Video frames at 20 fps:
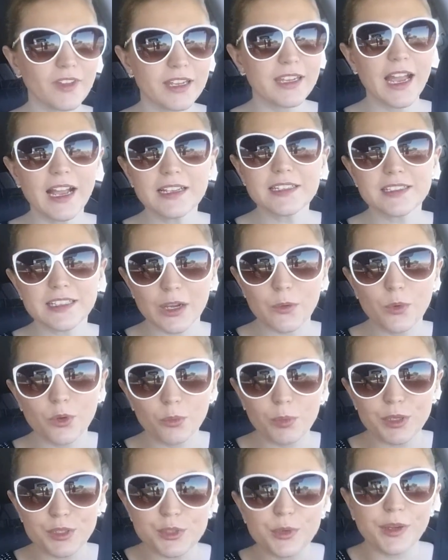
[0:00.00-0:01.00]
Yes, I
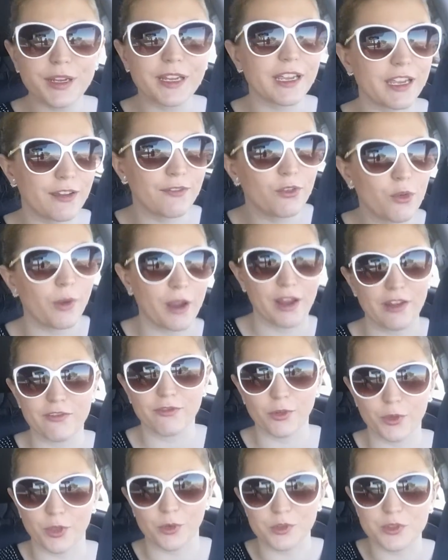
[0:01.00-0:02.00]
will be doing a giveaway
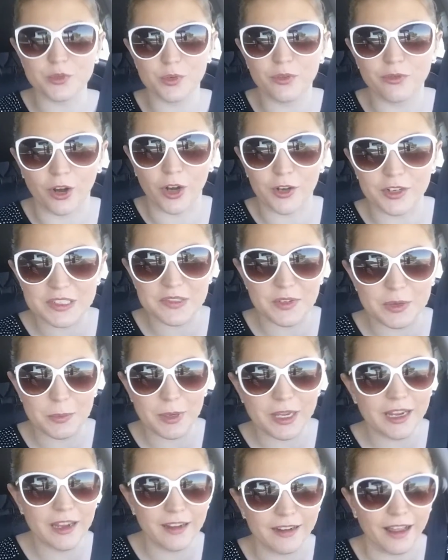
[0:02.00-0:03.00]
for those who have
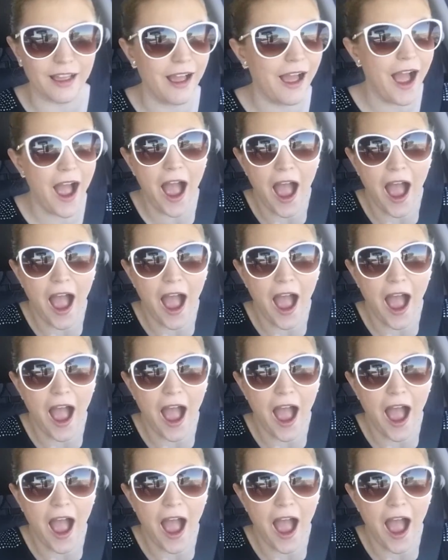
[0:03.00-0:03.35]
RSVP'd.